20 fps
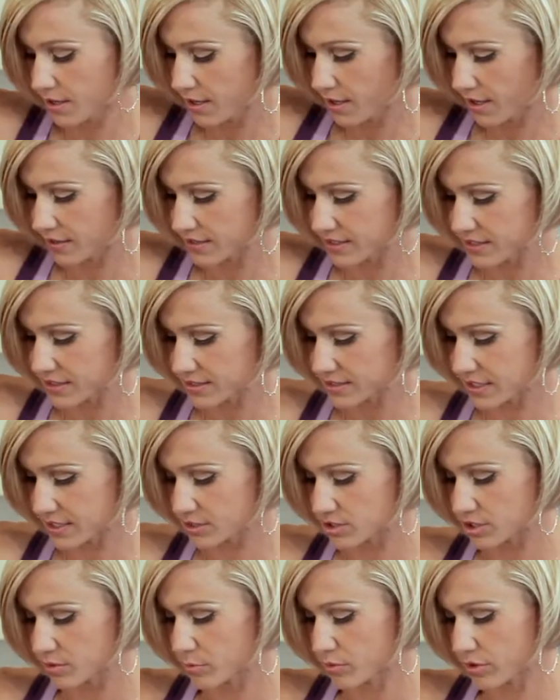I think that's
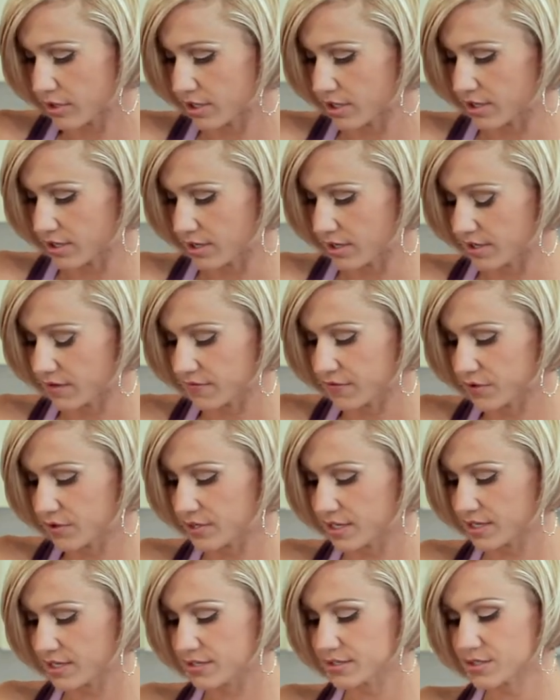actually pretty good. If you
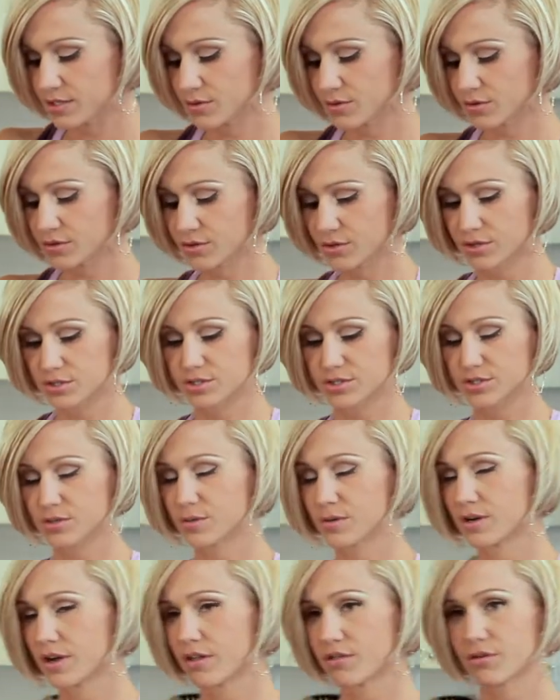needed to, you could
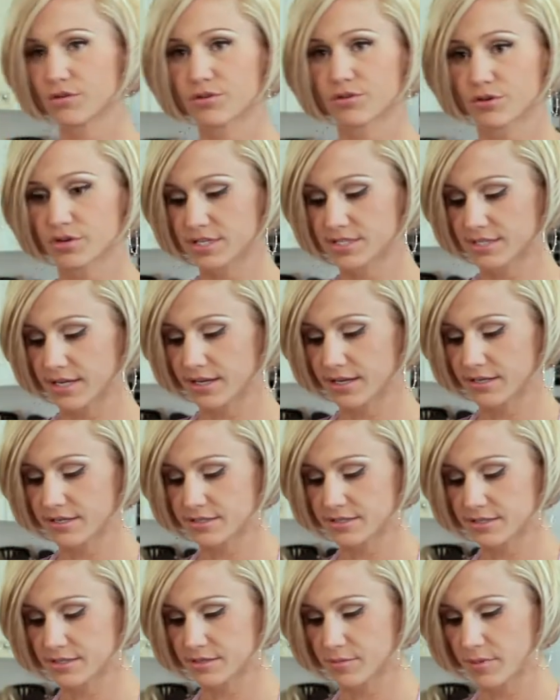do another 30 seconds in the